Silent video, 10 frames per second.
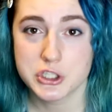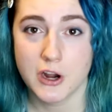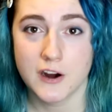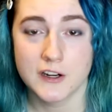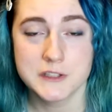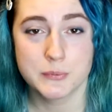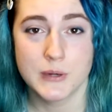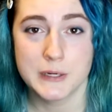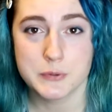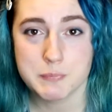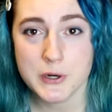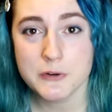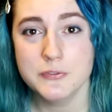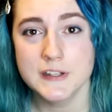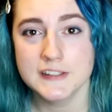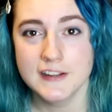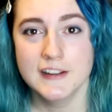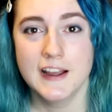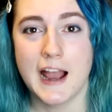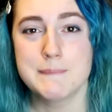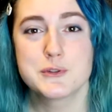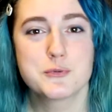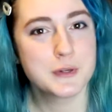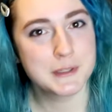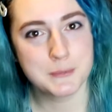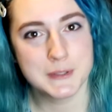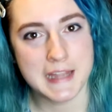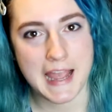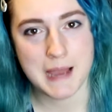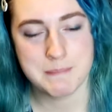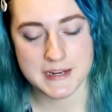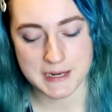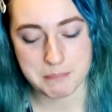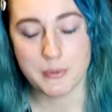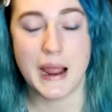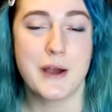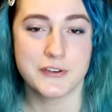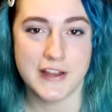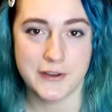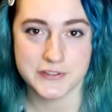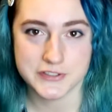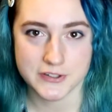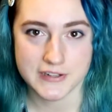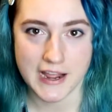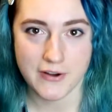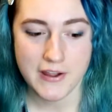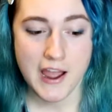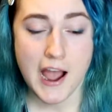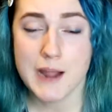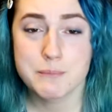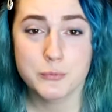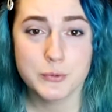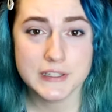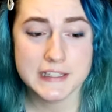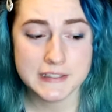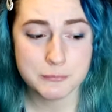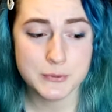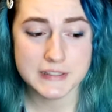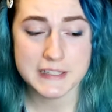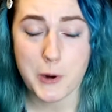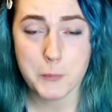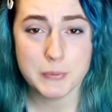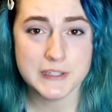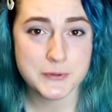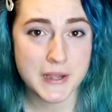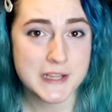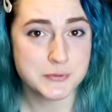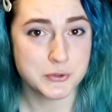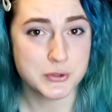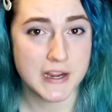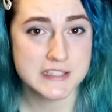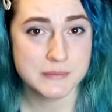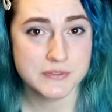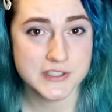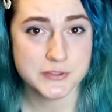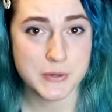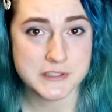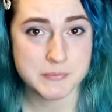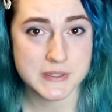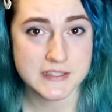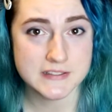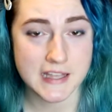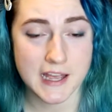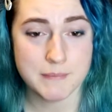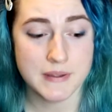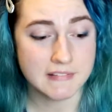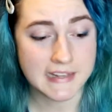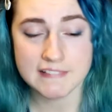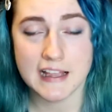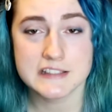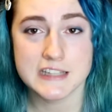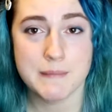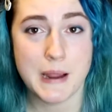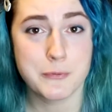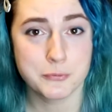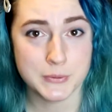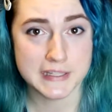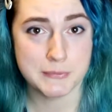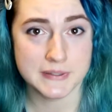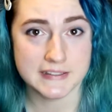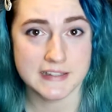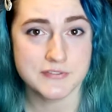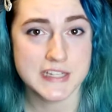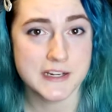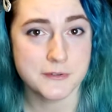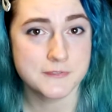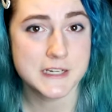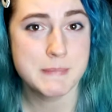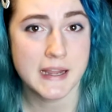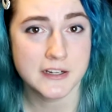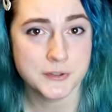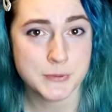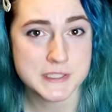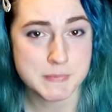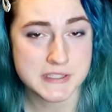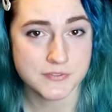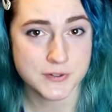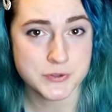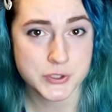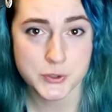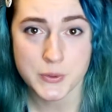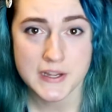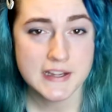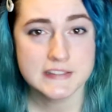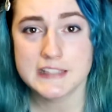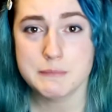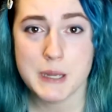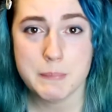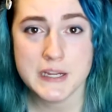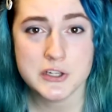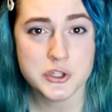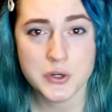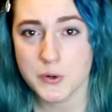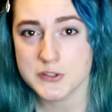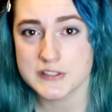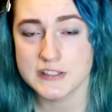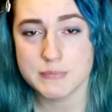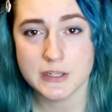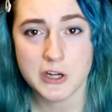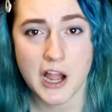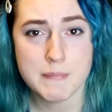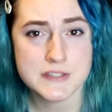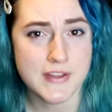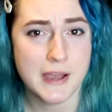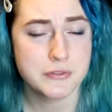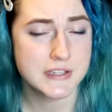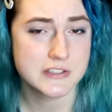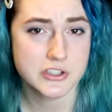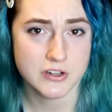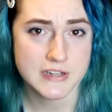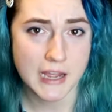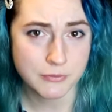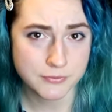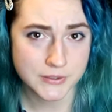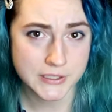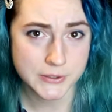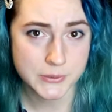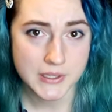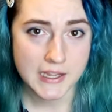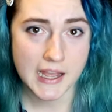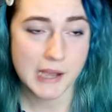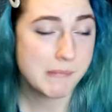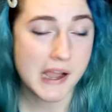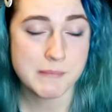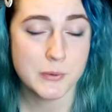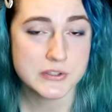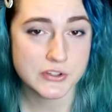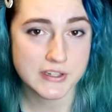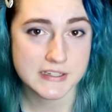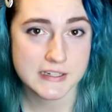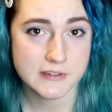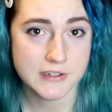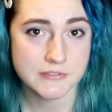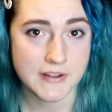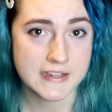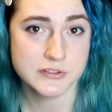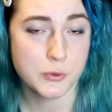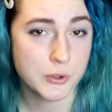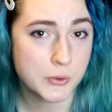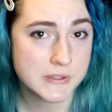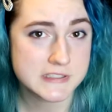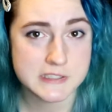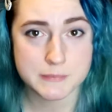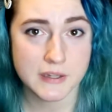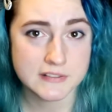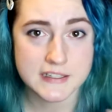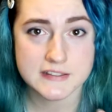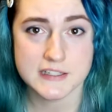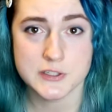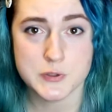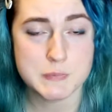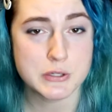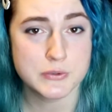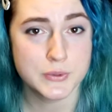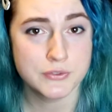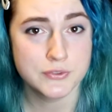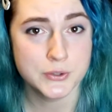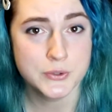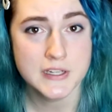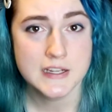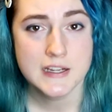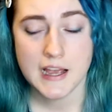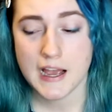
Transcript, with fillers: of char on the meringue was perfect. I'm just really happy and proud of how this turned out. I'm really hoping you guys will try some of these recipes. Like last time, I would really love to get your feedback on the recipes. If you do, send me a picture or just leave me your comments of how things turned out for you. I'm always looking to hear advice or criticism on things I do, especially with food.